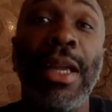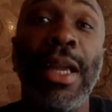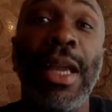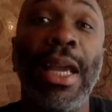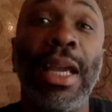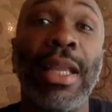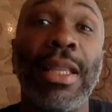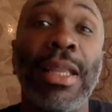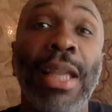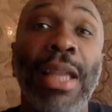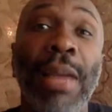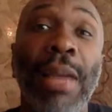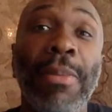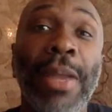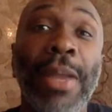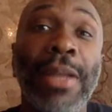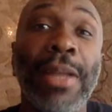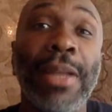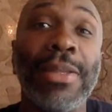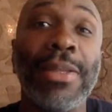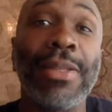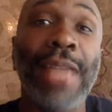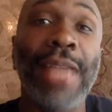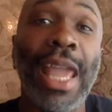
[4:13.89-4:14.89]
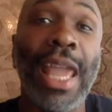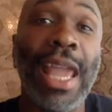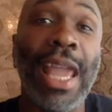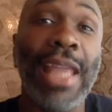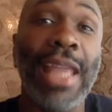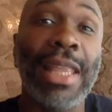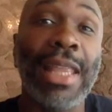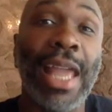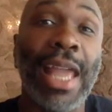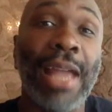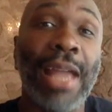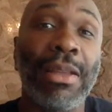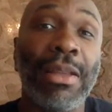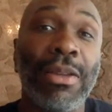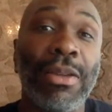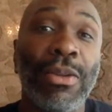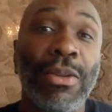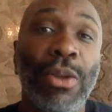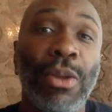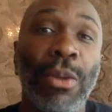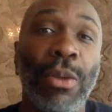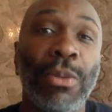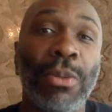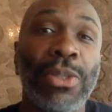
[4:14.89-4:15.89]
And I'm not saying that you
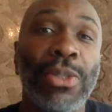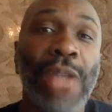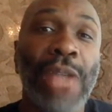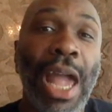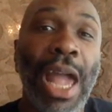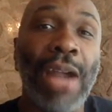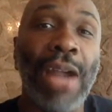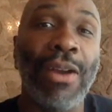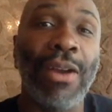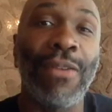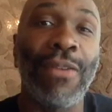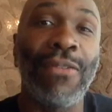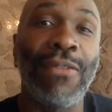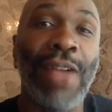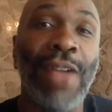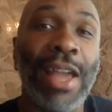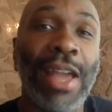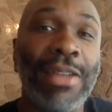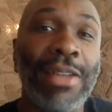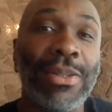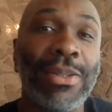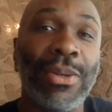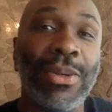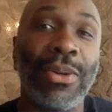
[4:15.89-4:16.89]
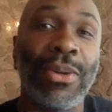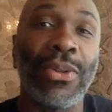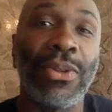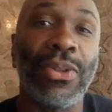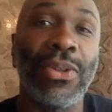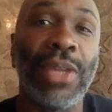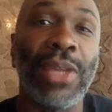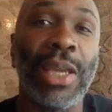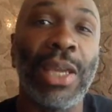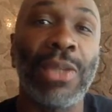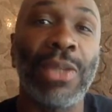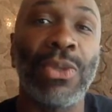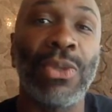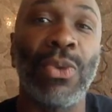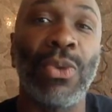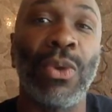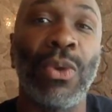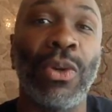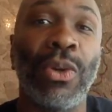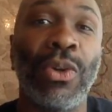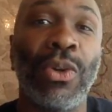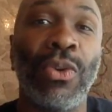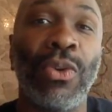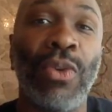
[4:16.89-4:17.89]
don't sacrifice certain things in
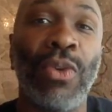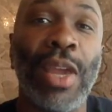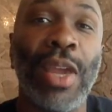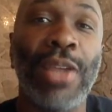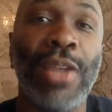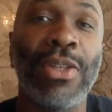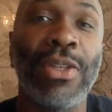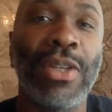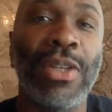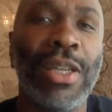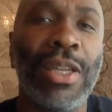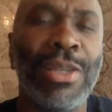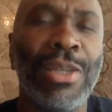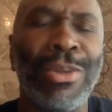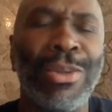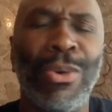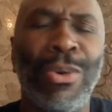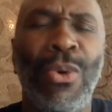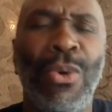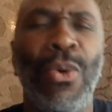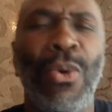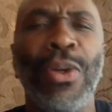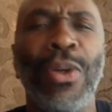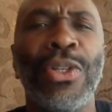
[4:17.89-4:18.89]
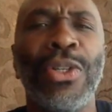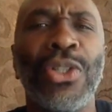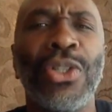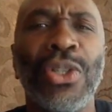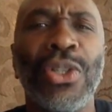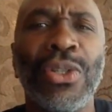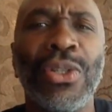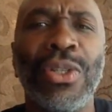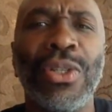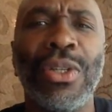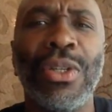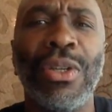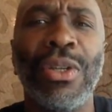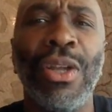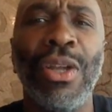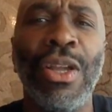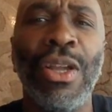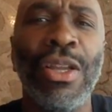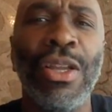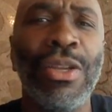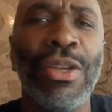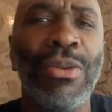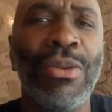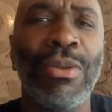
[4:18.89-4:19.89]
order to raise your kids. Of course you do.
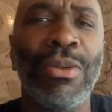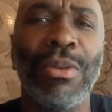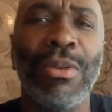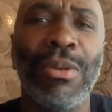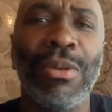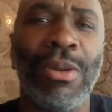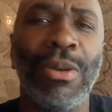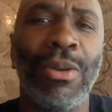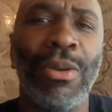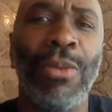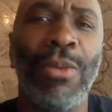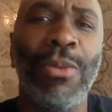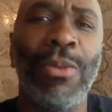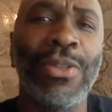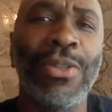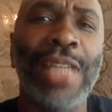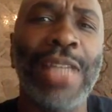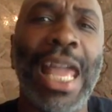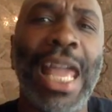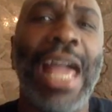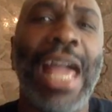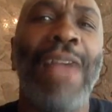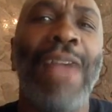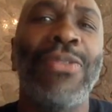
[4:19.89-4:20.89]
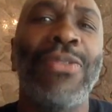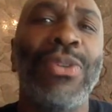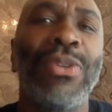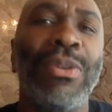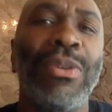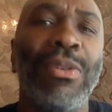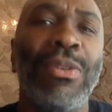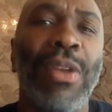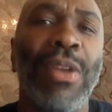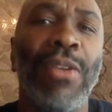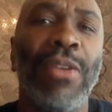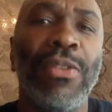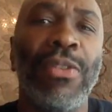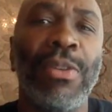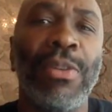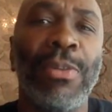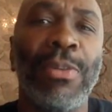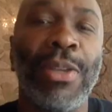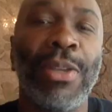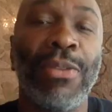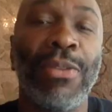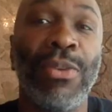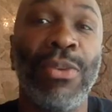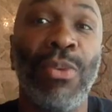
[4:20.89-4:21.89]
You almost have to,
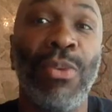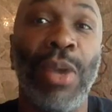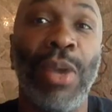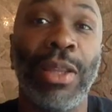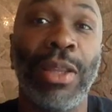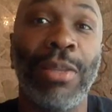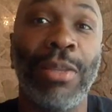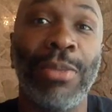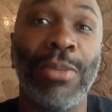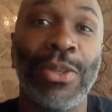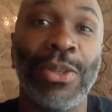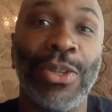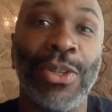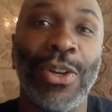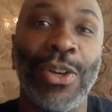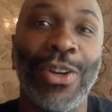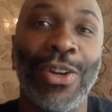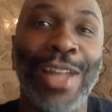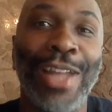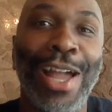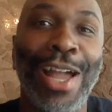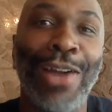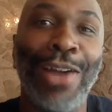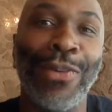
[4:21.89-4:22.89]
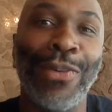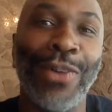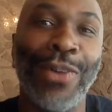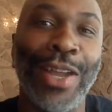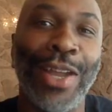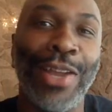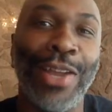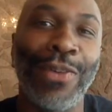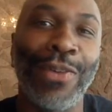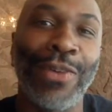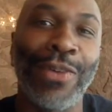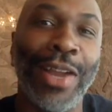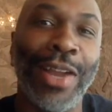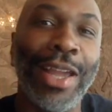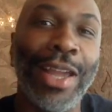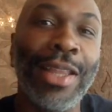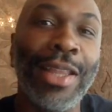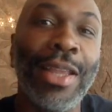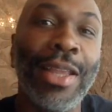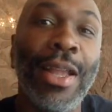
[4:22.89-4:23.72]
inevitably, if you want them to turn out right?